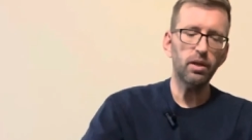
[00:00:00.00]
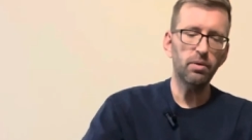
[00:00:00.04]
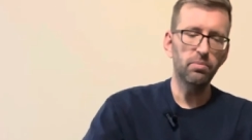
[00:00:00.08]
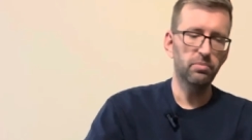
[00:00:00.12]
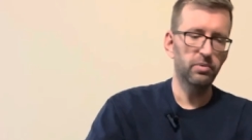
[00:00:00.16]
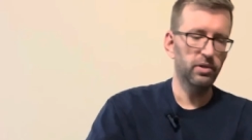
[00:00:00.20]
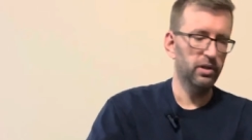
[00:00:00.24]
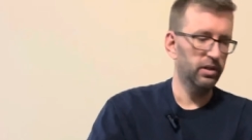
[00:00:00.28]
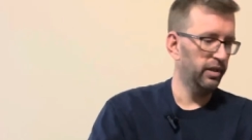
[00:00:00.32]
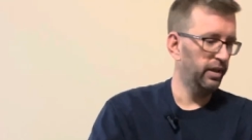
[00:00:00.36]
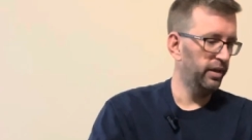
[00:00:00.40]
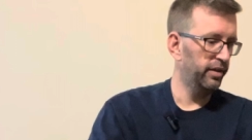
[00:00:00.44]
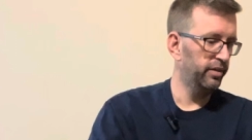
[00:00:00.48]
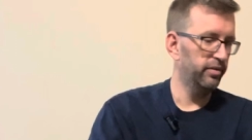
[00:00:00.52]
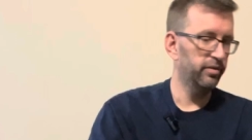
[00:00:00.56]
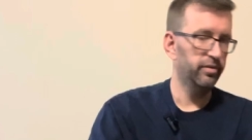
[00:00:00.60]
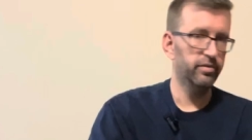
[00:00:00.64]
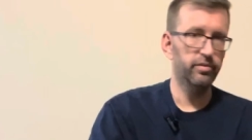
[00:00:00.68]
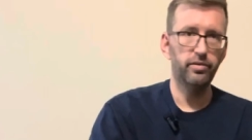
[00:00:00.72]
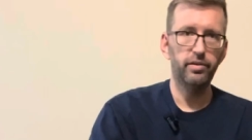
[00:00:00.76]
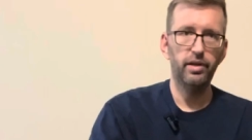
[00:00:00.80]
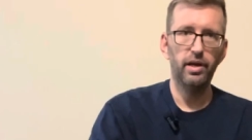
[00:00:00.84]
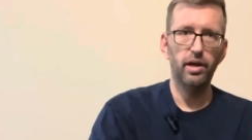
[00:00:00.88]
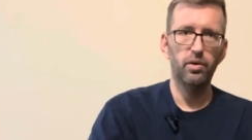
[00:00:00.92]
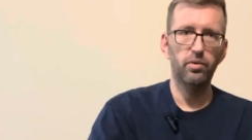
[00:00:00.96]
I'm going to lay this
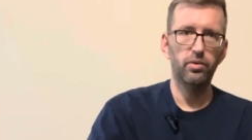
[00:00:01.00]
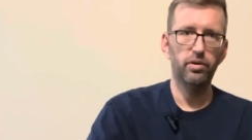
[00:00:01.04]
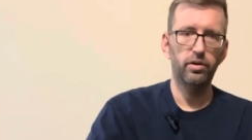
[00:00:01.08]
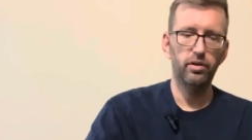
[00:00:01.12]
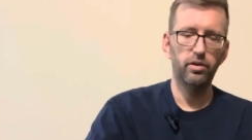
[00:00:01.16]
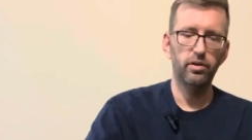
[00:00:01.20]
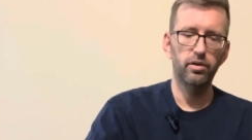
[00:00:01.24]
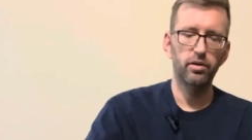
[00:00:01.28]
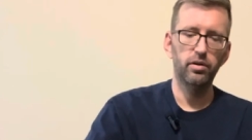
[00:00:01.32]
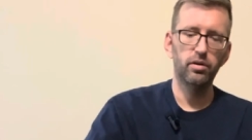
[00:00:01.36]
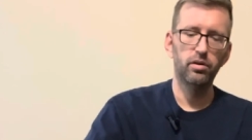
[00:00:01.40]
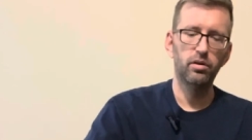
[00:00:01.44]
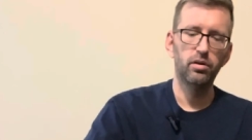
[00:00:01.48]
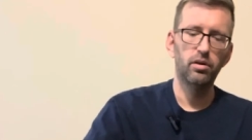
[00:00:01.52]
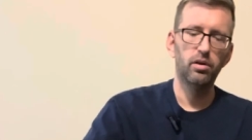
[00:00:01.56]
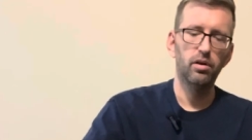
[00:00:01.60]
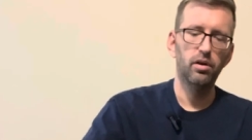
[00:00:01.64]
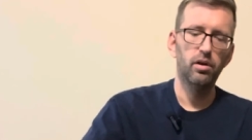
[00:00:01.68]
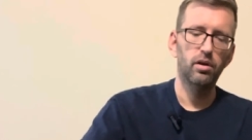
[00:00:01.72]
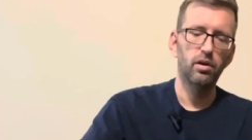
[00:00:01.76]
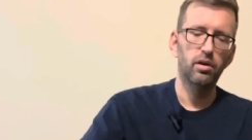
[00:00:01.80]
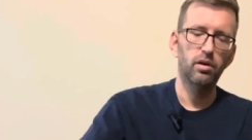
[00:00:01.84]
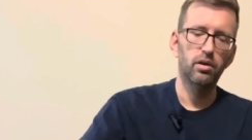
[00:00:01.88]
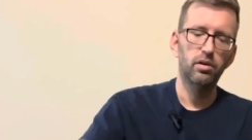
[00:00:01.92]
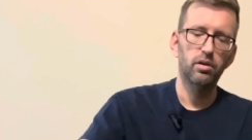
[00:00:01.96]
down here.
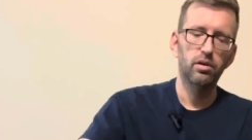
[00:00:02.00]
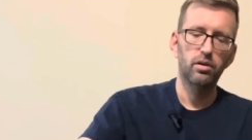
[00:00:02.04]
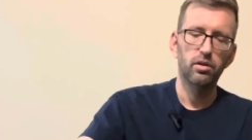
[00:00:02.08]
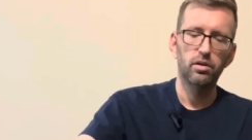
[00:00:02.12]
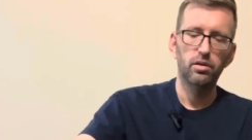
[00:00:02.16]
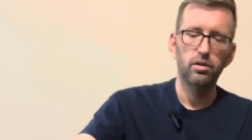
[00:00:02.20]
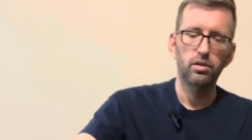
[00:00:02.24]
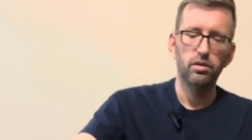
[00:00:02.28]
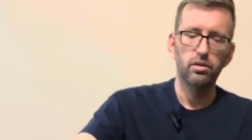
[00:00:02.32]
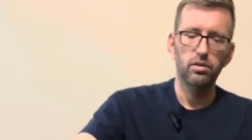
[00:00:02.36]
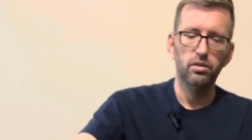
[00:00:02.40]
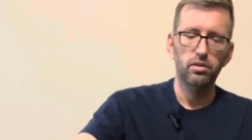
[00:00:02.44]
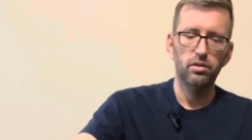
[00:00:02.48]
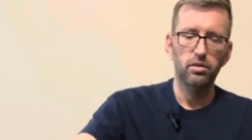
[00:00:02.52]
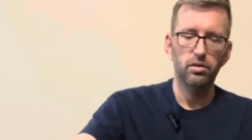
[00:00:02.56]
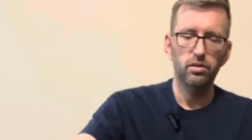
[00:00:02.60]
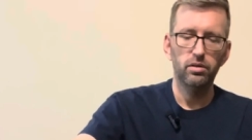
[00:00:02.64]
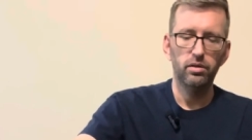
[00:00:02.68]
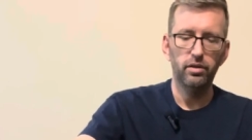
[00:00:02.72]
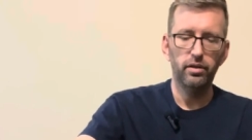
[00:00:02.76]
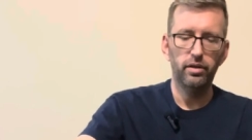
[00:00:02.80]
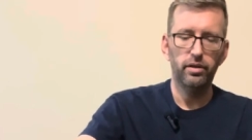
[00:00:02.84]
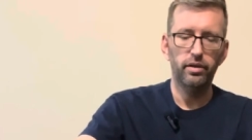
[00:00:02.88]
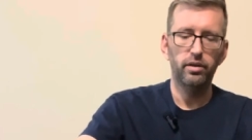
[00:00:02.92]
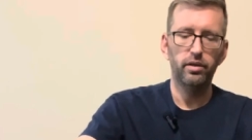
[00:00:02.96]

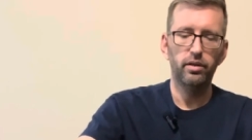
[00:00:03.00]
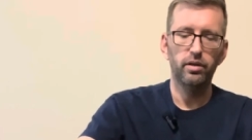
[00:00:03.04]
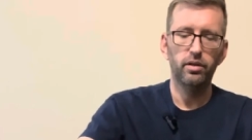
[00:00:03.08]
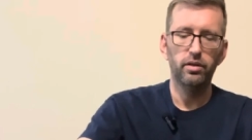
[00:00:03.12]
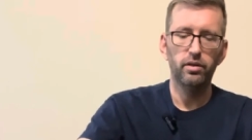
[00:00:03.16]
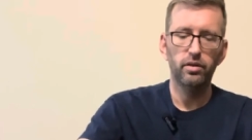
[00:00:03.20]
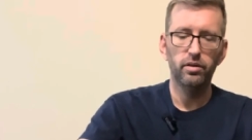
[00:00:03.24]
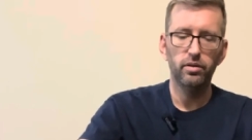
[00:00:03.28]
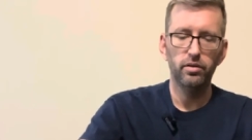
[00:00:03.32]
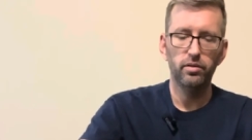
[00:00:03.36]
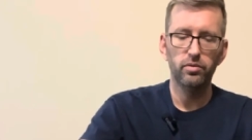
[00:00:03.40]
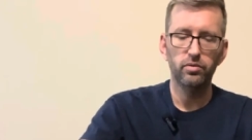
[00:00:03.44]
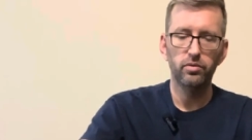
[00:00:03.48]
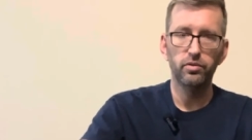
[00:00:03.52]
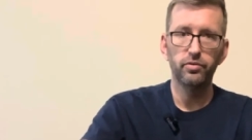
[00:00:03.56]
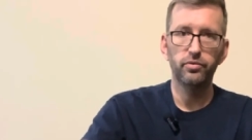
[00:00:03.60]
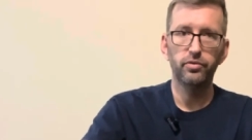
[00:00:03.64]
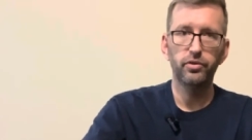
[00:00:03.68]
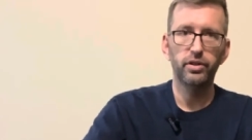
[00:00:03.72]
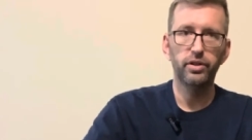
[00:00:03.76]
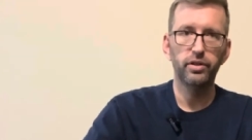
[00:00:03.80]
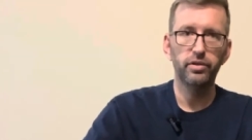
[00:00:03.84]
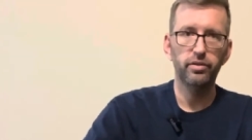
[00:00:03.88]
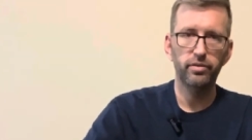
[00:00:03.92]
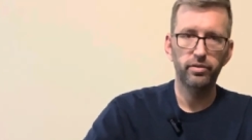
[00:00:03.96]
And I don't know if
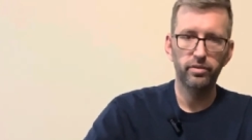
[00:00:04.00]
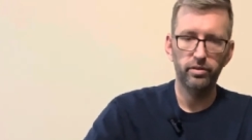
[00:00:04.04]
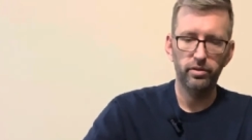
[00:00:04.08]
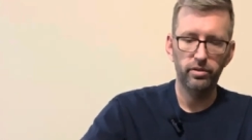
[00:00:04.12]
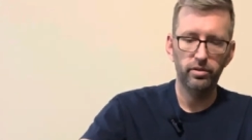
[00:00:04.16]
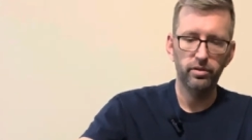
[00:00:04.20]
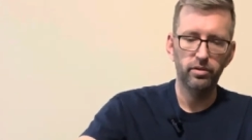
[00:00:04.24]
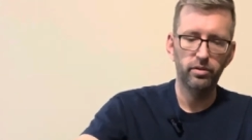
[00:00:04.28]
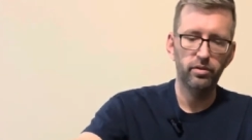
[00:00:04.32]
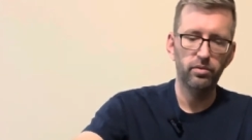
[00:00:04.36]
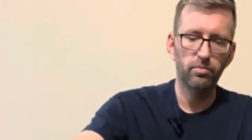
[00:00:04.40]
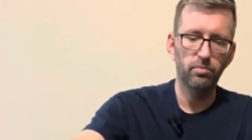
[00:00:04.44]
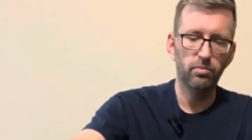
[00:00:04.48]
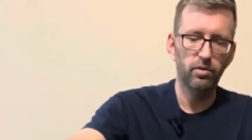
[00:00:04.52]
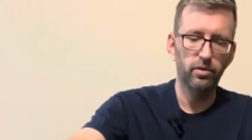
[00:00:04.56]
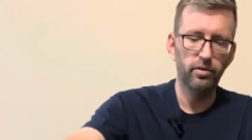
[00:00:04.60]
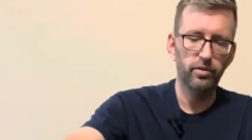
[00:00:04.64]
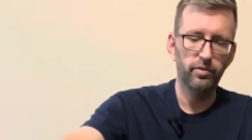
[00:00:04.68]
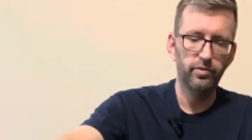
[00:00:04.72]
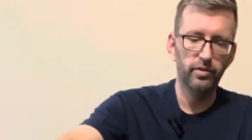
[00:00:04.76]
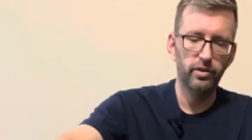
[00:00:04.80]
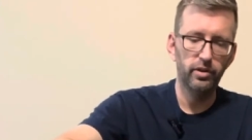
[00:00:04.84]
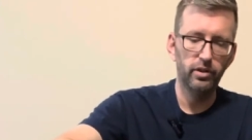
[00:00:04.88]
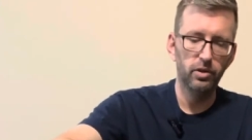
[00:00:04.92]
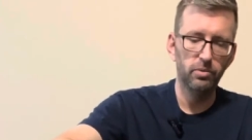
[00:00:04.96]
you can see on the
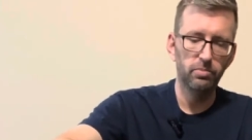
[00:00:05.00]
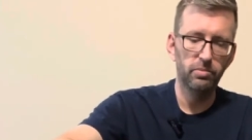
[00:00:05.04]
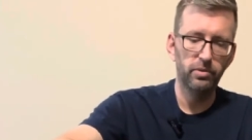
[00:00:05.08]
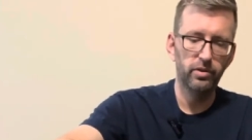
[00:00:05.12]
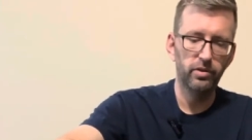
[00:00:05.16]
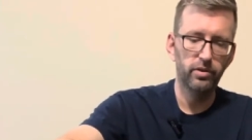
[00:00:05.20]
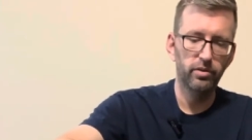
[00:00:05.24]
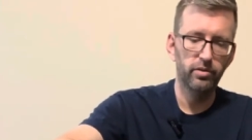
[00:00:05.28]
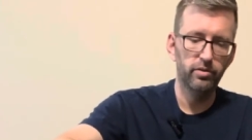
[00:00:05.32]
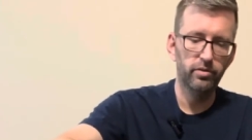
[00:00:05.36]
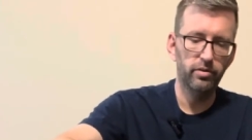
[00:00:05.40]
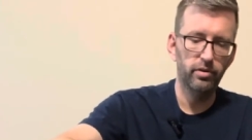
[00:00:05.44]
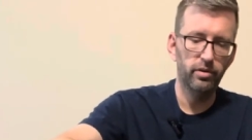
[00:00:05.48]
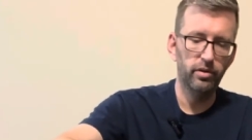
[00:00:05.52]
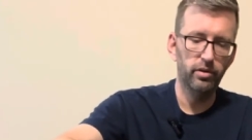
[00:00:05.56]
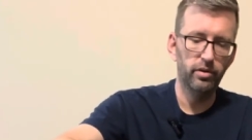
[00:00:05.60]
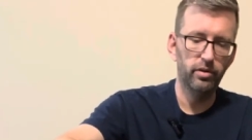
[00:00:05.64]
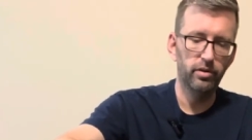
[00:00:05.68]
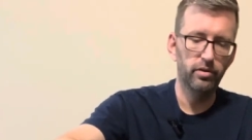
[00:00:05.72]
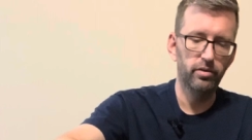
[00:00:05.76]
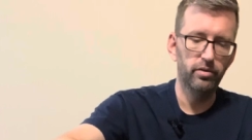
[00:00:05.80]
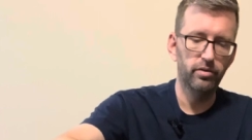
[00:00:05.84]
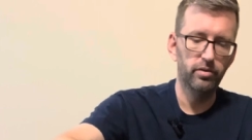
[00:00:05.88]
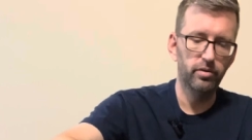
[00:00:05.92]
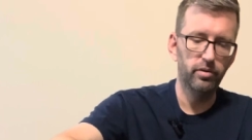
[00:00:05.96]
video, but this
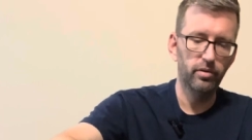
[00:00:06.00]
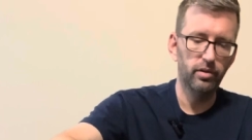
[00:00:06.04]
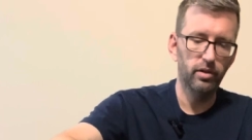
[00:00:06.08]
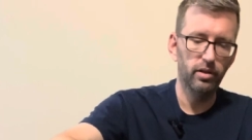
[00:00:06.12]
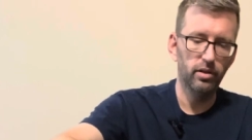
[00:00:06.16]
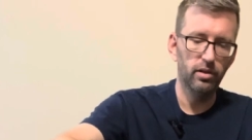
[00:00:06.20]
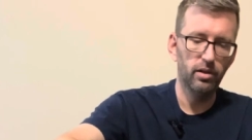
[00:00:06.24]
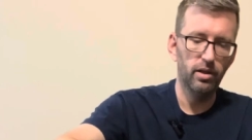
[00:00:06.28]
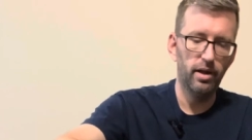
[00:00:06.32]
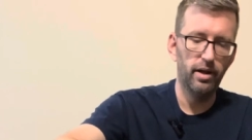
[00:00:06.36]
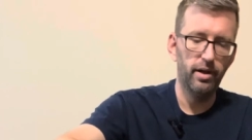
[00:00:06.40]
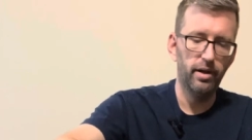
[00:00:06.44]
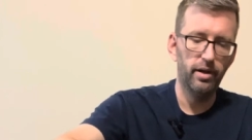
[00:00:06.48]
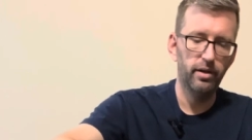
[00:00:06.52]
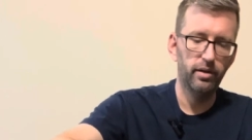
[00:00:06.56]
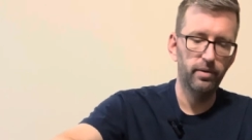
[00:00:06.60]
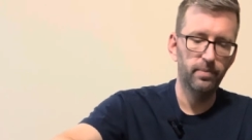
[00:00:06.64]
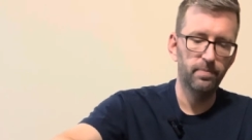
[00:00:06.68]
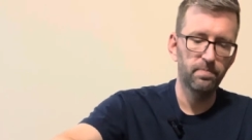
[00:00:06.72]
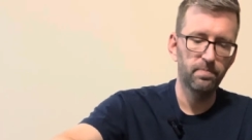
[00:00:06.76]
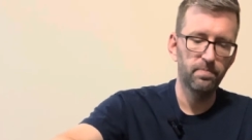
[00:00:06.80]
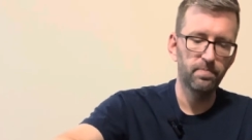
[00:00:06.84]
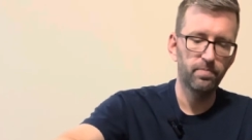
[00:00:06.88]
is the line